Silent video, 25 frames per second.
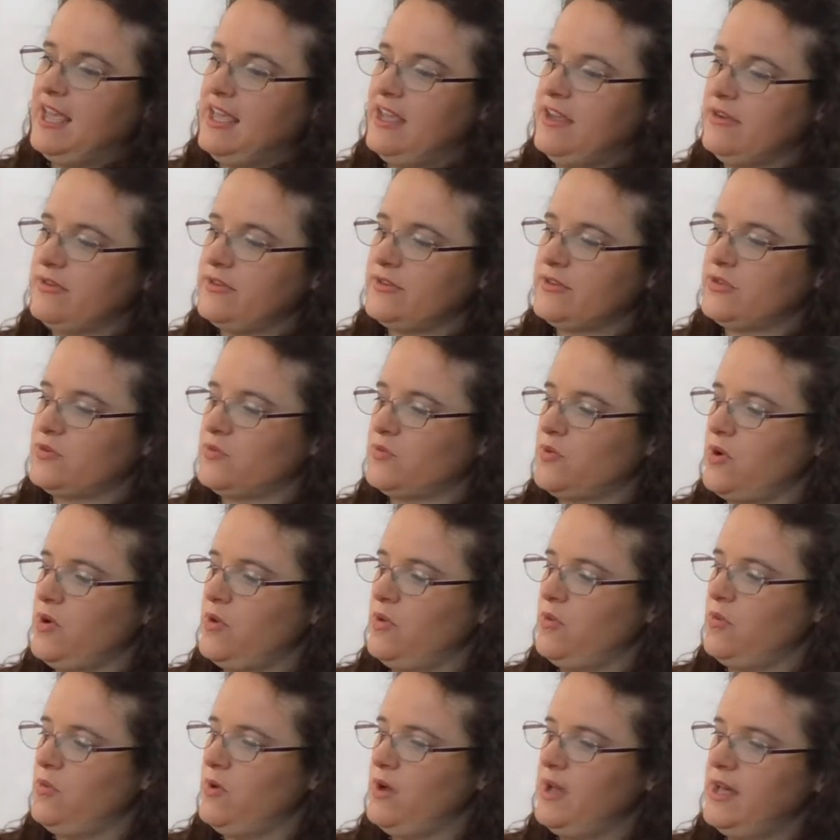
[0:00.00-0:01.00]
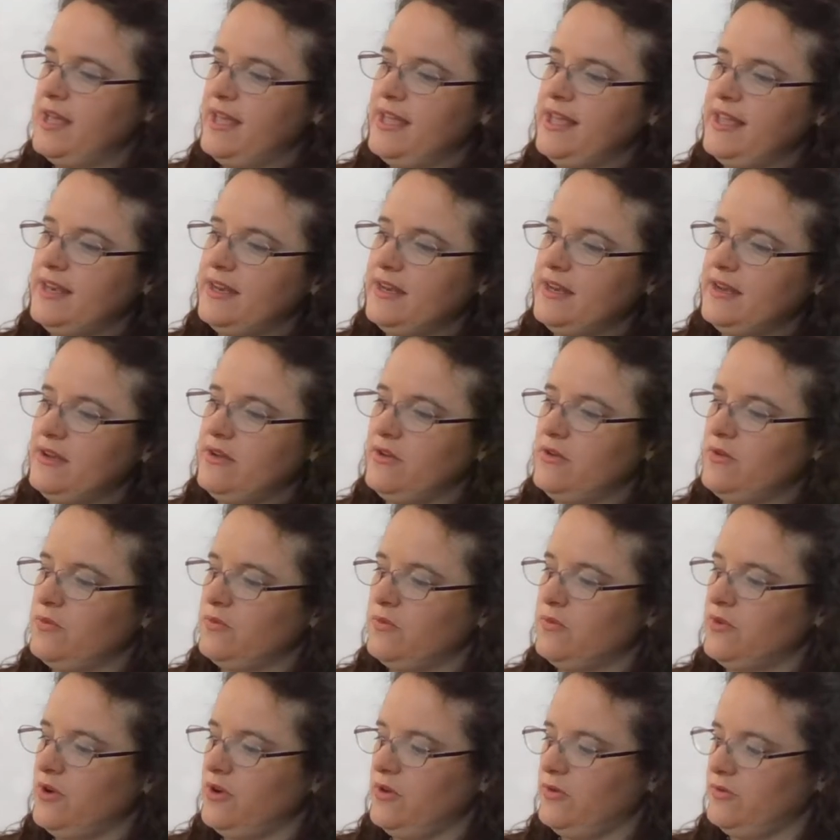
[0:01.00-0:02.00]
Here's row 1,
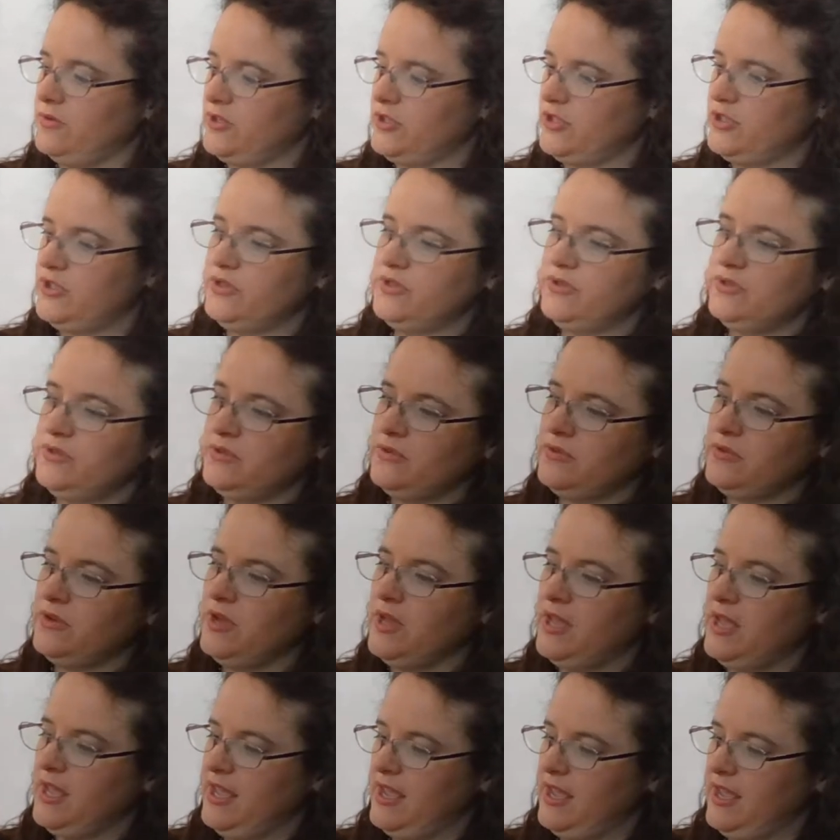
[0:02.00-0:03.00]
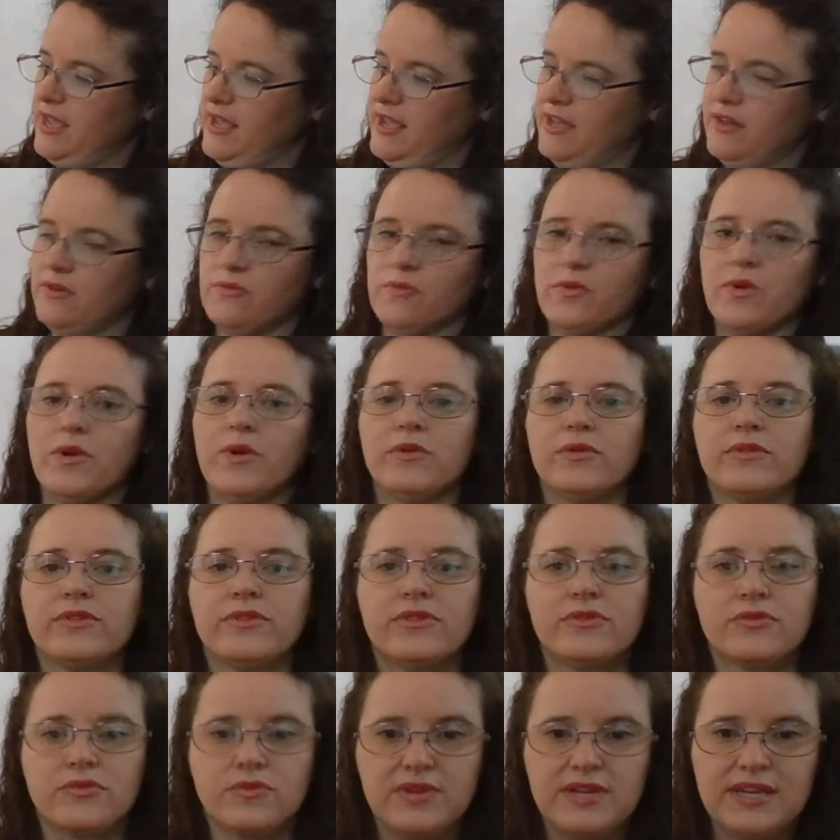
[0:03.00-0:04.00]
row 2, and row
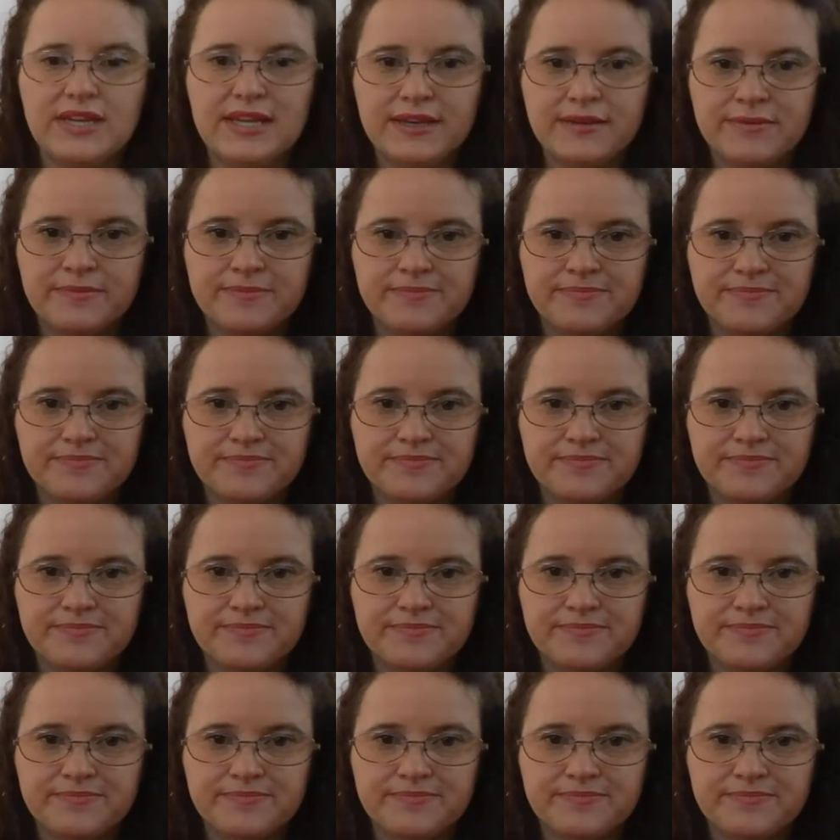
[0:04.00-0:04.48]
3.